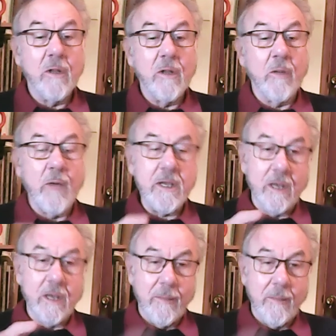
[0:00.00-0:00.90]
The way you
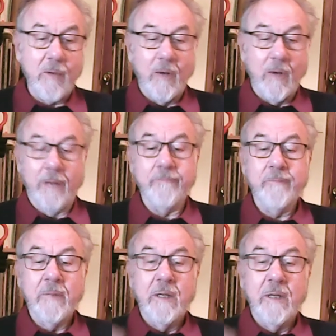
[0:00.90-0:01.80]
can make one
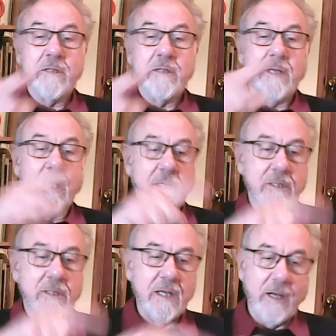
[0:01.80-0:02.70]
is to get a
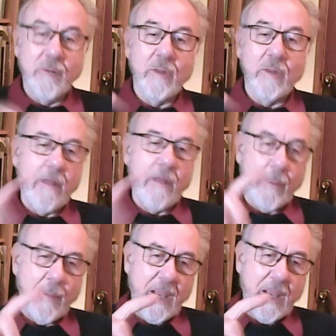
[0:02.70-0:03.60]
tin with a
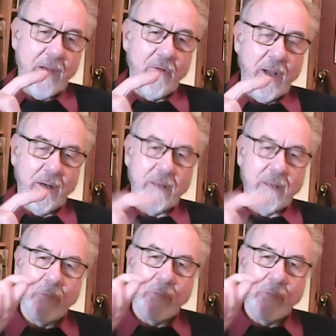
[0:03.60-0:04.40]
rubber band round it, put a